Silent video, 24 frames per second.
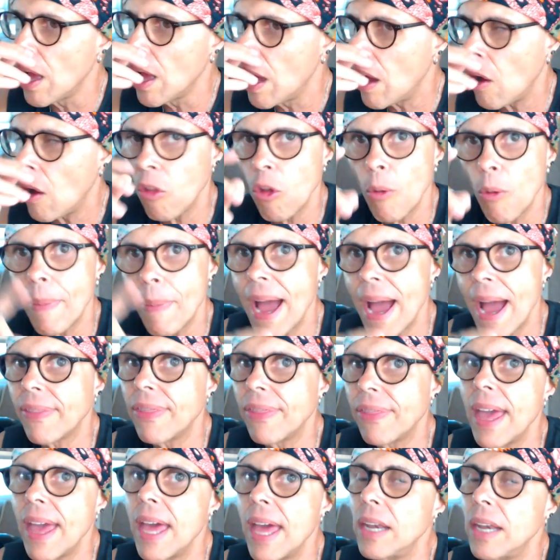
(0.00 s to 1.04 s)
Although back
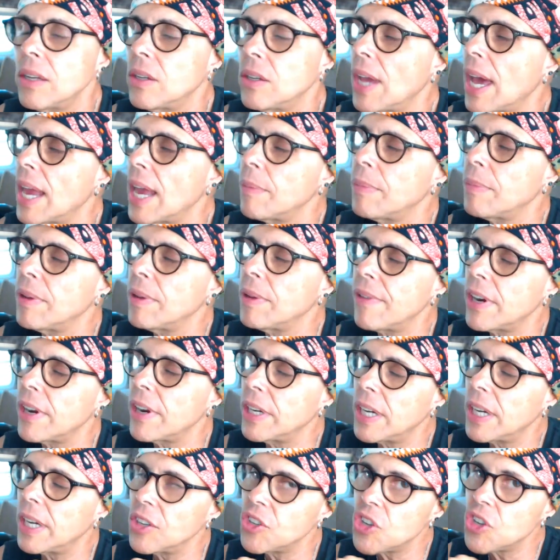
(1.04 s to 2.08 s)
then you had to be very
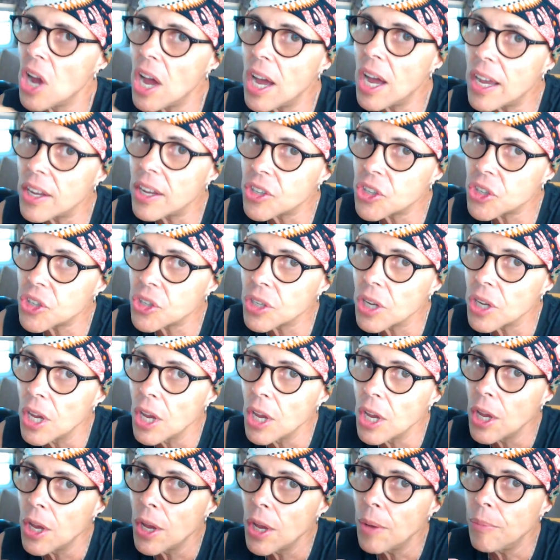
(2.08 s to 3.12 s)
hush-hush
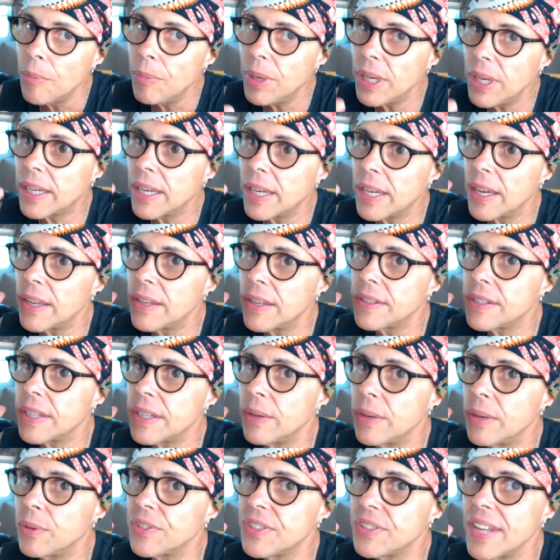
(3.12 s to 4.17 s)
because
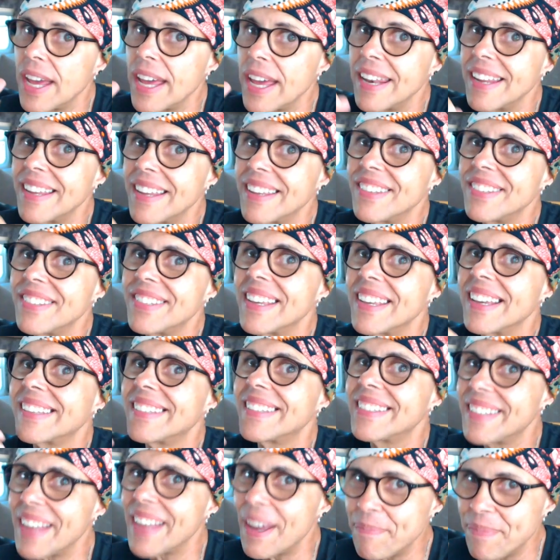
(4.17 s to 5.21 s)
it was not as
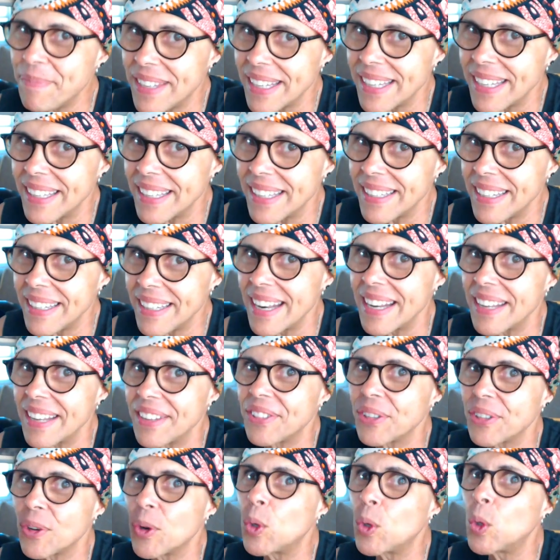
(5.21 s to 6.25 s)
accepted and
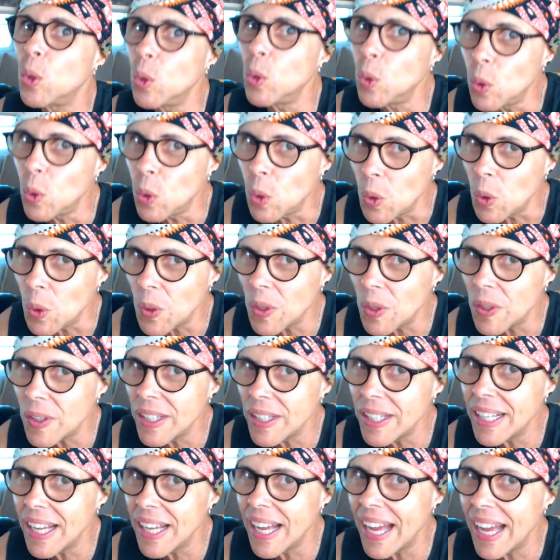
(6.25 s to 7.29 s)
as cool
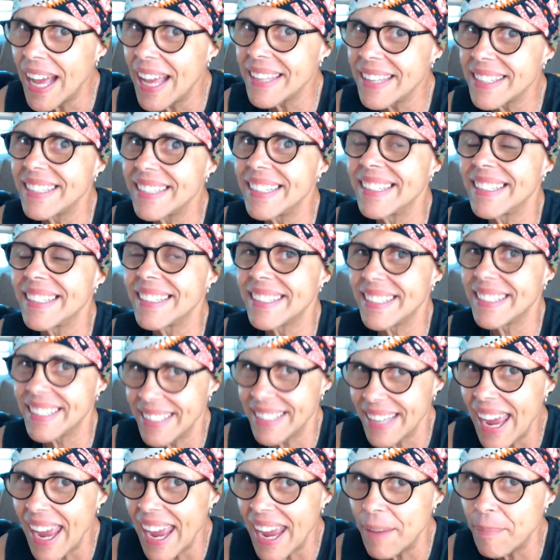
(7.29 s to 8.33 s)
as it is
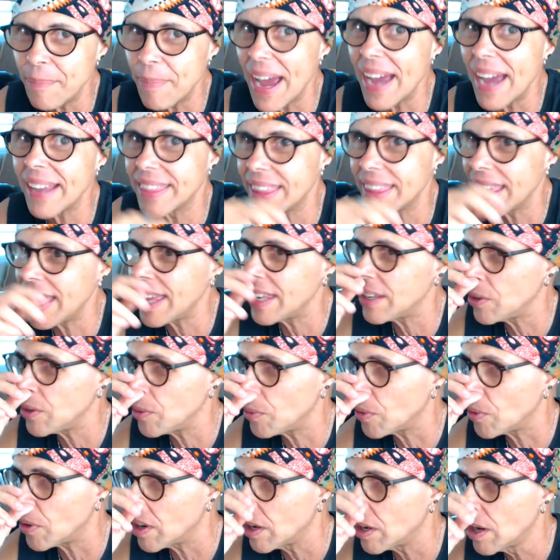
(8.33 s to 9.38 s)
today. Back then you
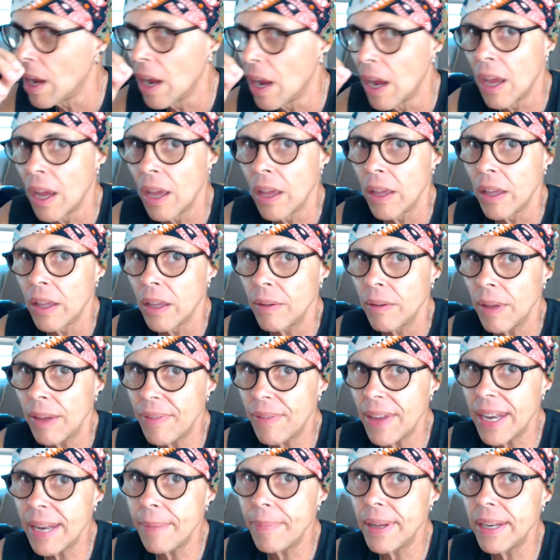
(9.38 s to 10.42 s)
were,
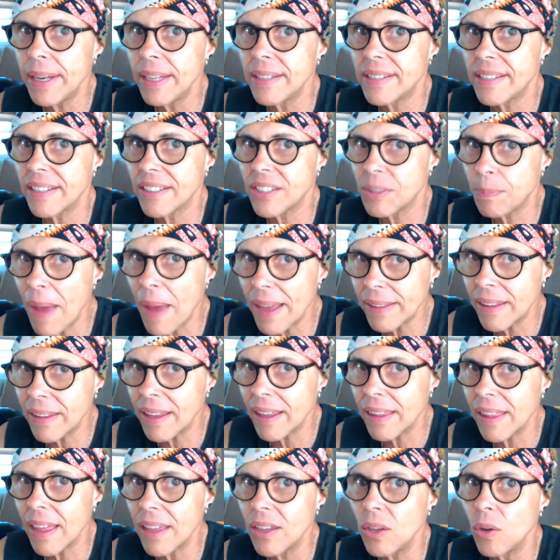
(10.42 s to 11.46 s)
if anybody
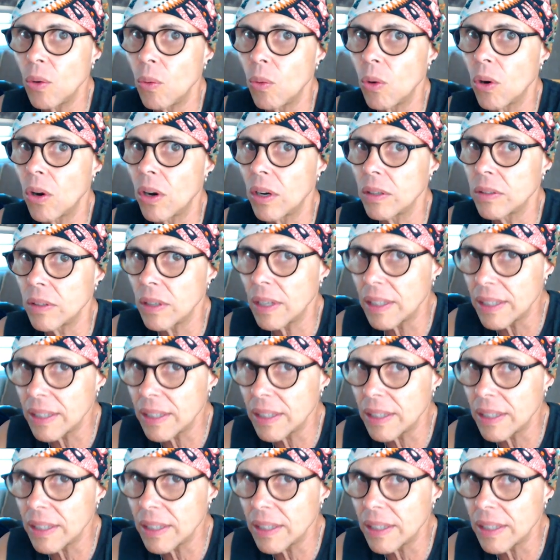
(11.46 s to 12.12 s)
suspected that you were a